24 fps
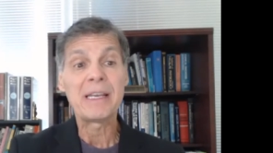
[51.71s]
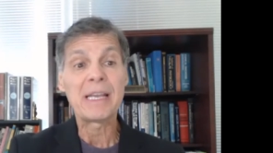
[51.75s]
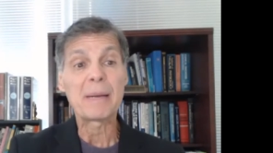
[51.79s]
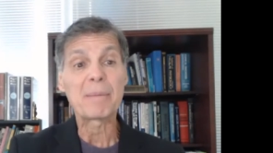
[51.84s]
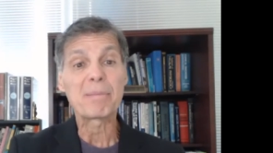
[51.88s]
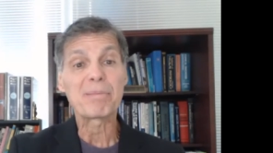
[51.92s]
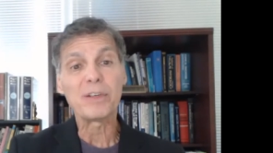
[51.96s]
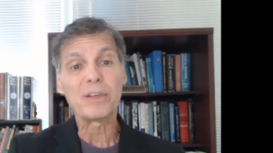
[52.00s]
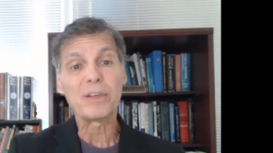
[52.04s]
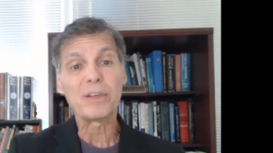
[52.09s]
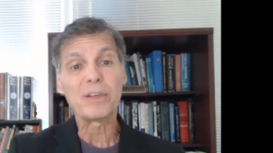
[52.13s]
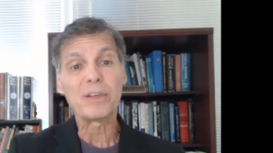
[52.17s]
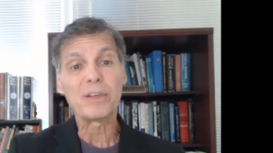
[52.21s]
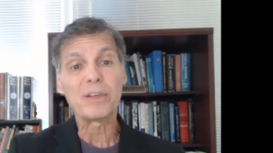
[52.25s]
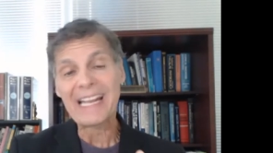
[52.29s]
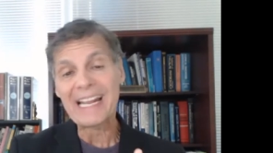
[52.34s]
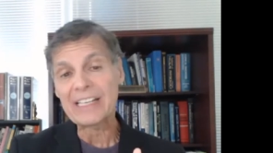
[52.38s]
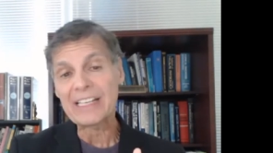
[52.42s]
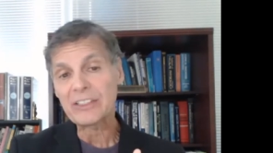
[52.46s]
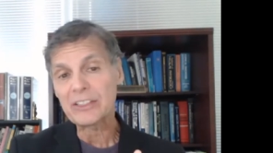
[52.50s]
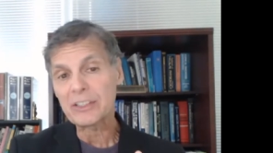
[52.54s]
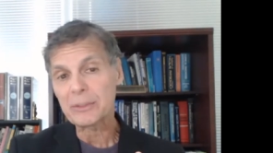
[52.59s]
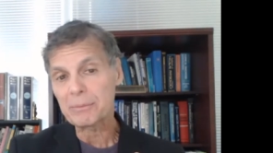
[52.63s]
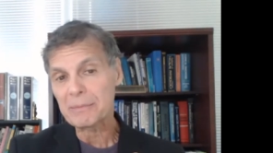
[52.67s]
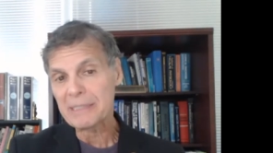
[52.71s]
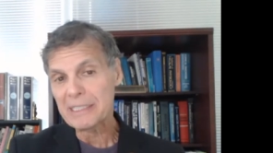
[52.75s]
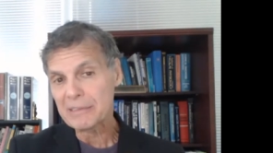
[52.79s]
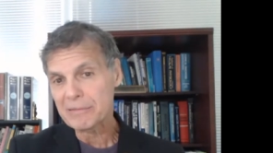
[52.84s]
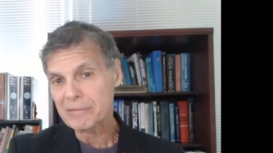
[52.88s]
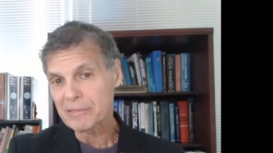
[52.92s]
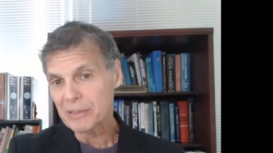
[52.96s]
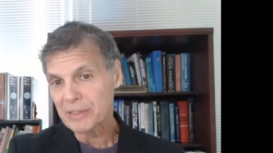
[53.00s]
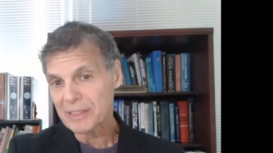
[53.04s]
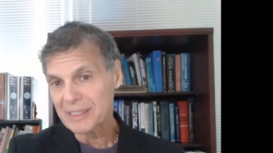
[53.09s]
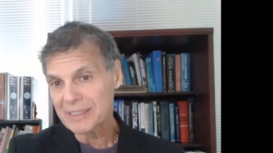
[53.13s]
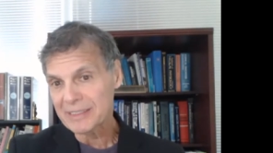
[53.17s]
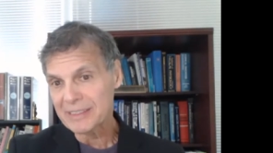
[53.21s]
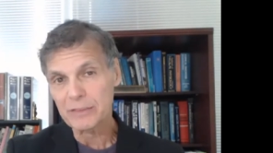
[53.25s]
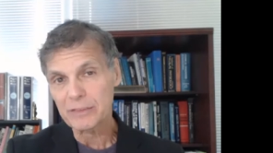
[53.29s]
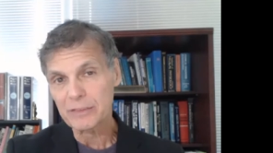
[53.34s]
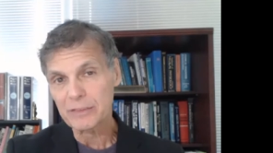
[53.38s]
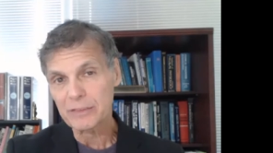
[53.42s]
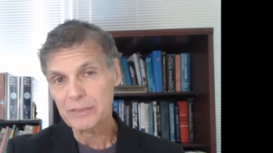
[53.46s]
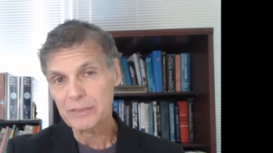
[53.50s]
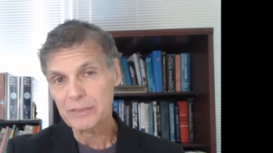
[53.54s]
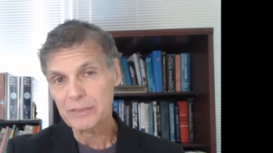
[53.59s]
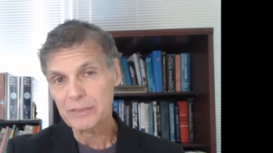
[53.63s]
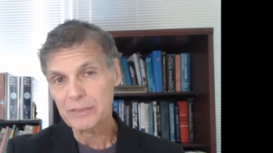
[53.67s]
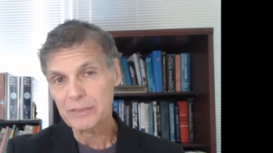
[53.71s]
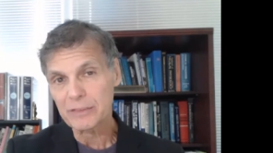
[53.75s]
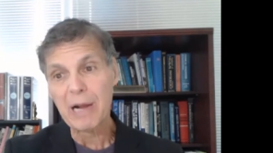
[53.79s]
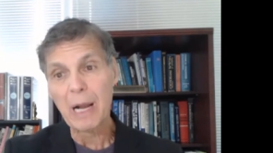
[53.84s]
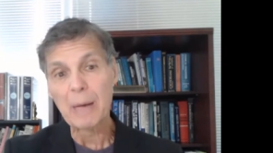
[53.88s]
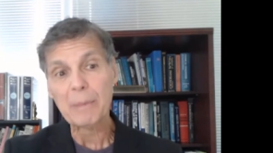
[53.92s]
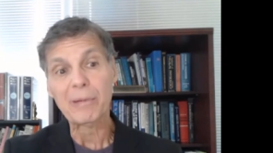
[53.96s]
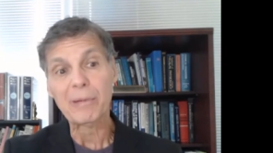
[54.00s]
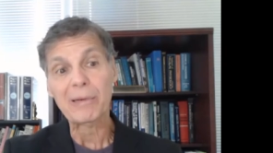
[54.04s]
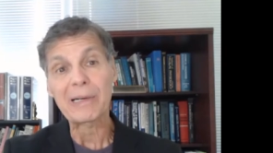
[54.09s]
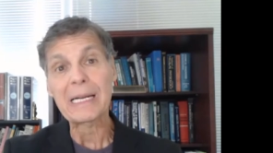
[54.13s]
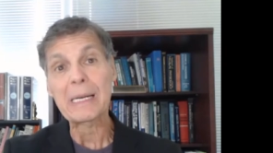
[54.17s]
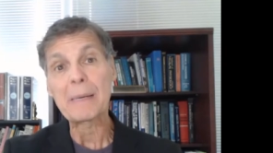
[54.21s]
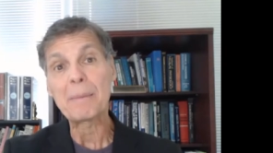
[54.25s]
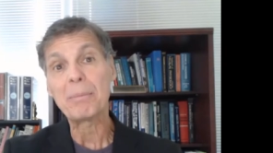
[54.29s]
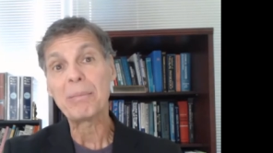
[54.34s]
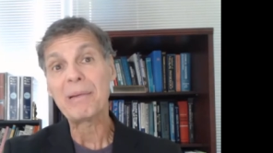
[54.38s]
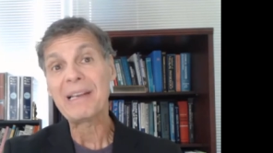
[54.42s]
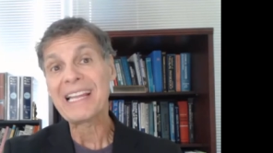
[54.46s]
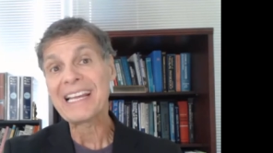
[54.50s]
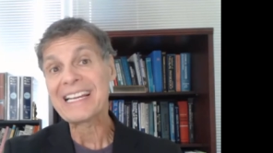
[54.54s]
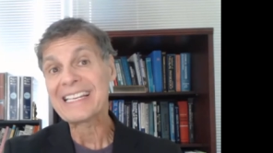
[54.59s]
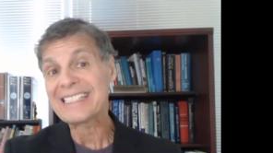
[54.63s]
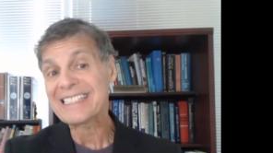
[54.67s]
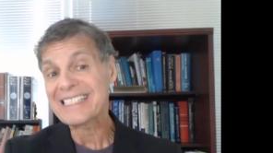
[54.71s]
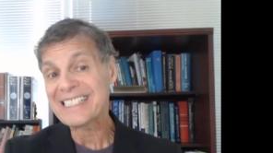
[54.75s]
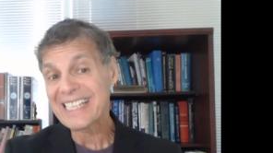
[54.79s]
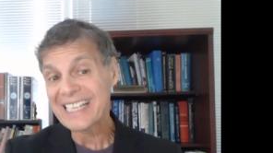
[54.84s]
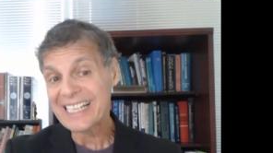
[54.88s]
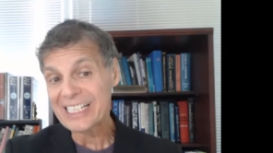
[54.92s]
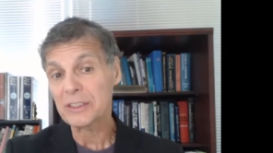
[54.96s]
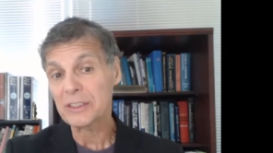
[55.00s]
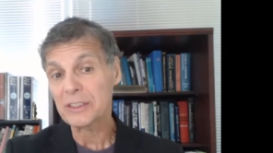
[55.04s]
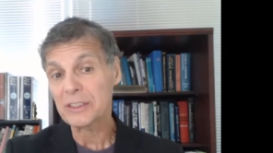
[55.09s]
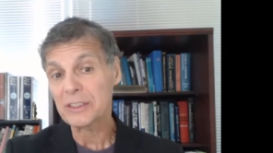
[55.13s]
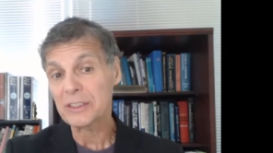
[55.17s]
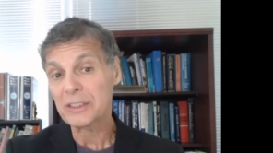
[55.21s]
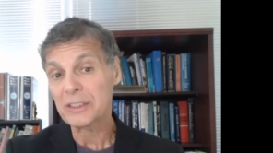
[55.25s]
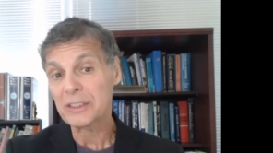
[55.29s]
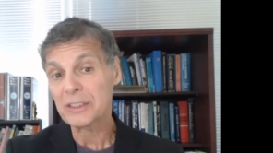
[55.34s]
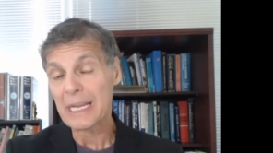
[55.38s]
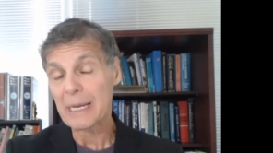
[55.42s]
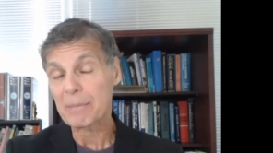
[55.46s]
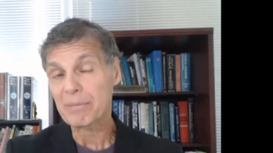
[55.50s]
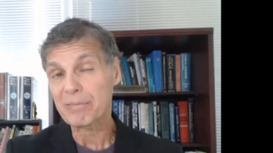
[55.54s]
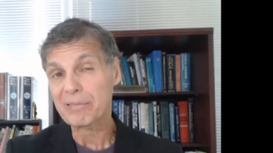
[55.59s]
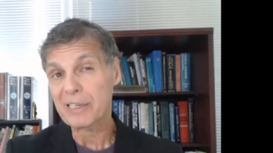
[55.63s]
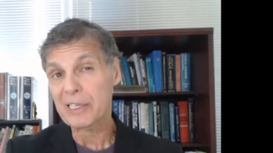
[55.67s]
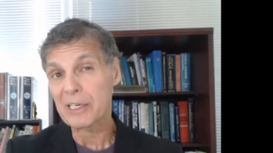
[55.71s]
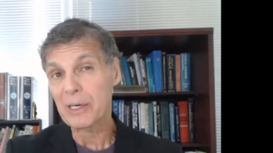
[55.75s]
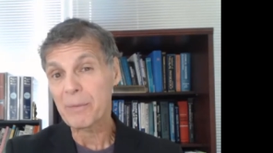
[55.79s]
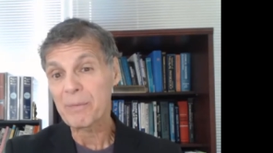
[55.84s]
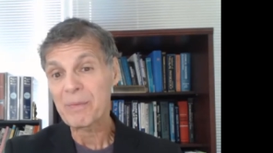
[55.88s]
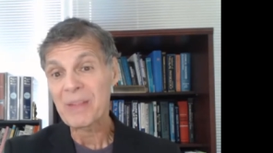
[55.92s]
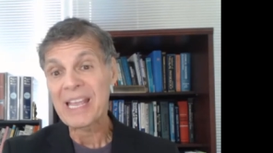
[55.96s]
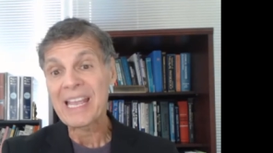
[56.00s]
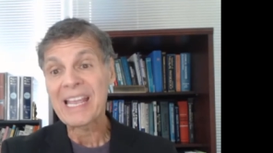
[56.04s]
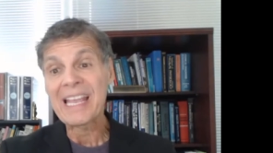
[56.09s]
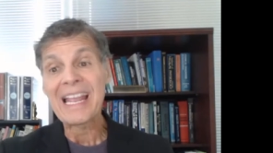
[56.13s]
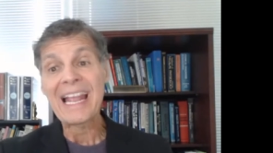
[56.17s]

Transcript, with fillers: improving endometrial conditions for proper implantation of the embryo,